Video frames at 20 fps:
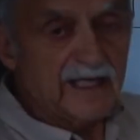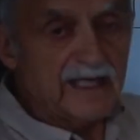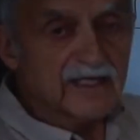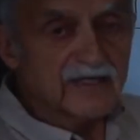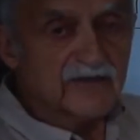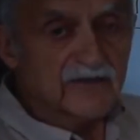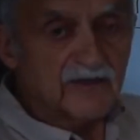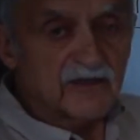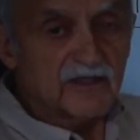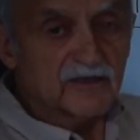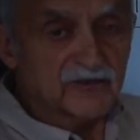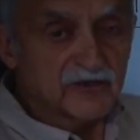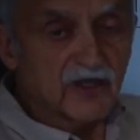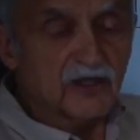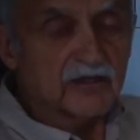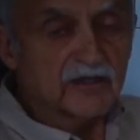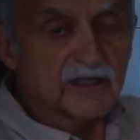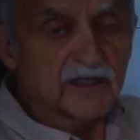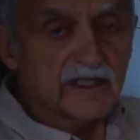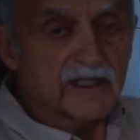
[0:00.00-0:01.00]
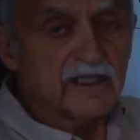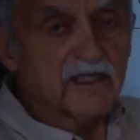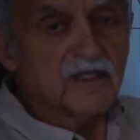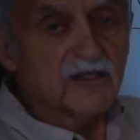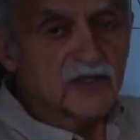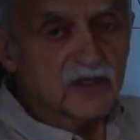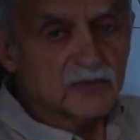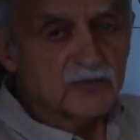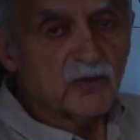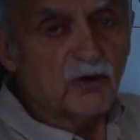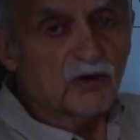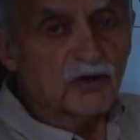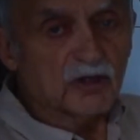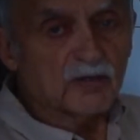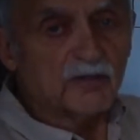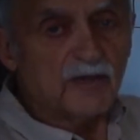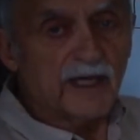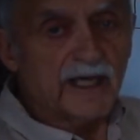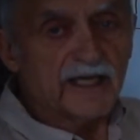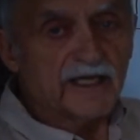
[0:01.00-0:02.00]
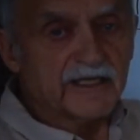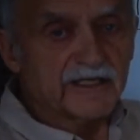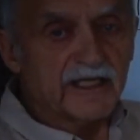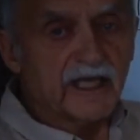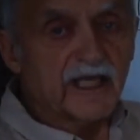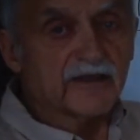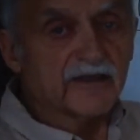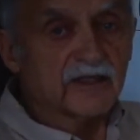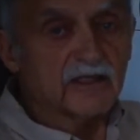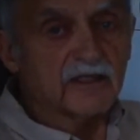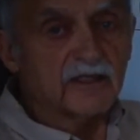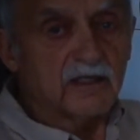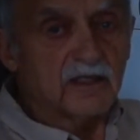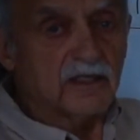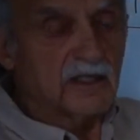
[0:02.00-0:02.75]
is certainly smaller by another